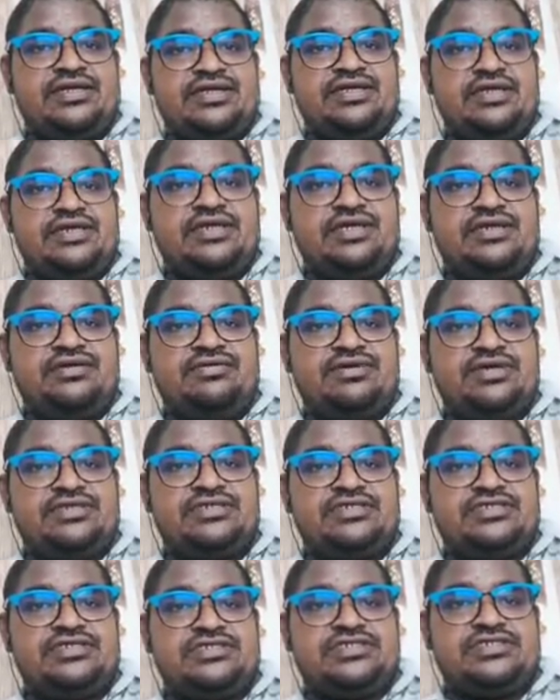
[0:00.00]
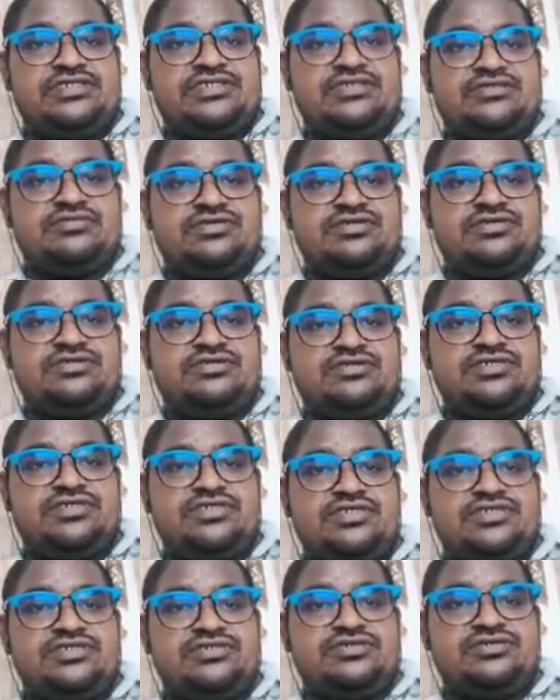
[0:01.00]
d1 is equal to
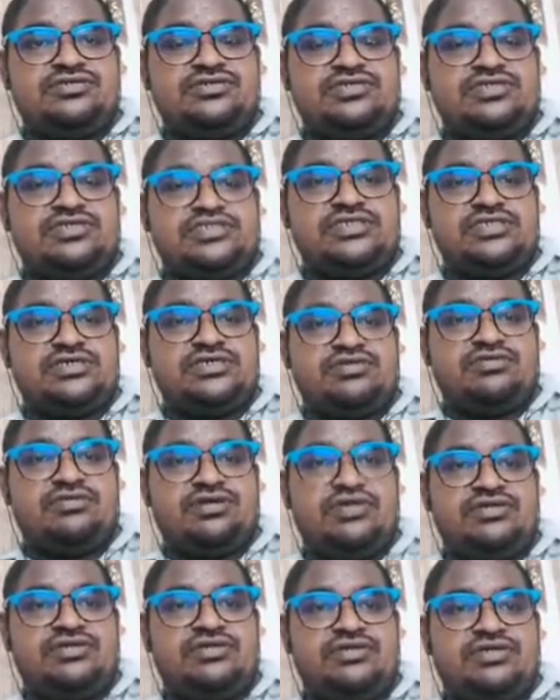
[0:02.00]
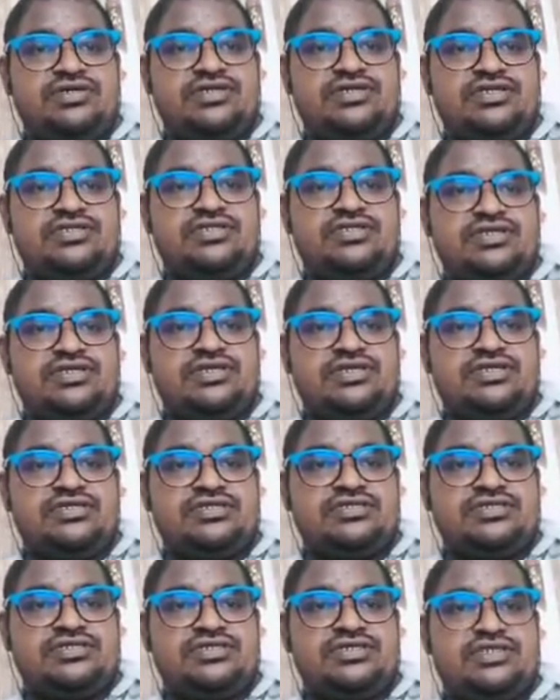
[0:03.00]
d2 is equal to d3
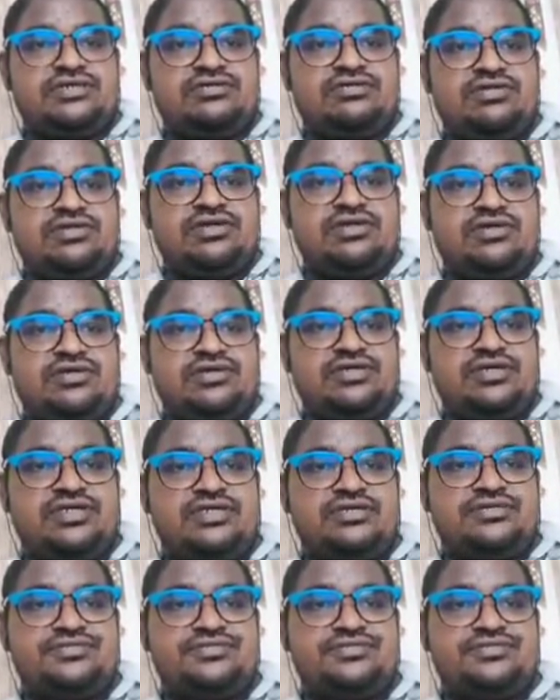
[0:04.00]
is equal to d.